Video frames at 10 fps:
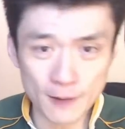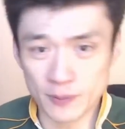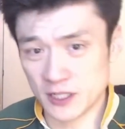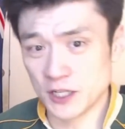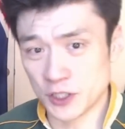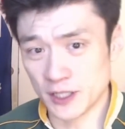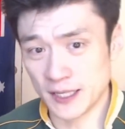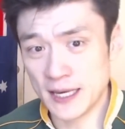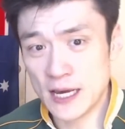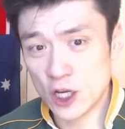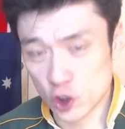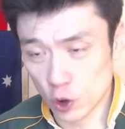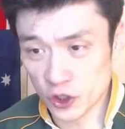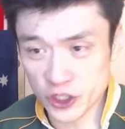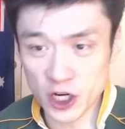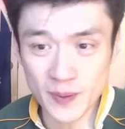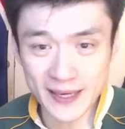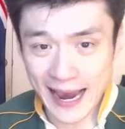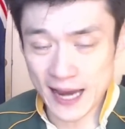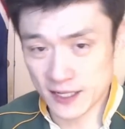potentially Georgia being
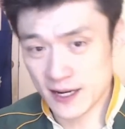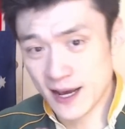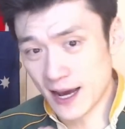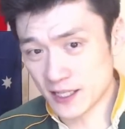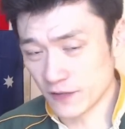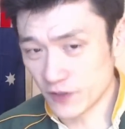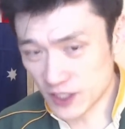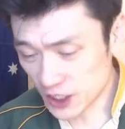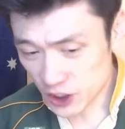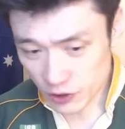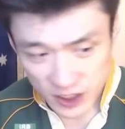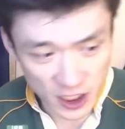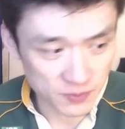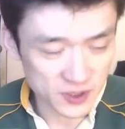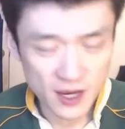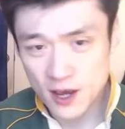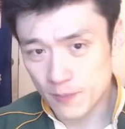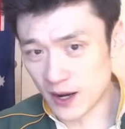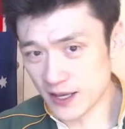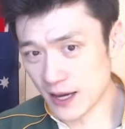added as invitational teams.
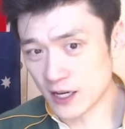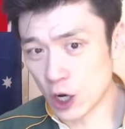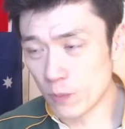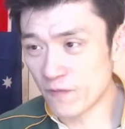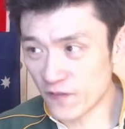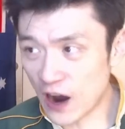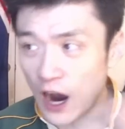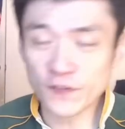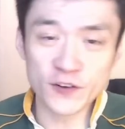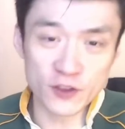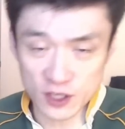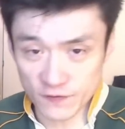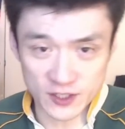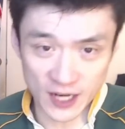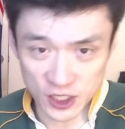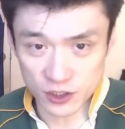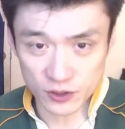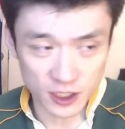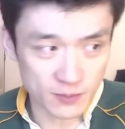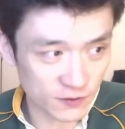But yeah, go after the invitational
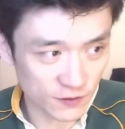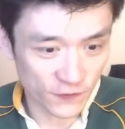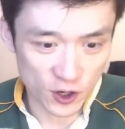teams for the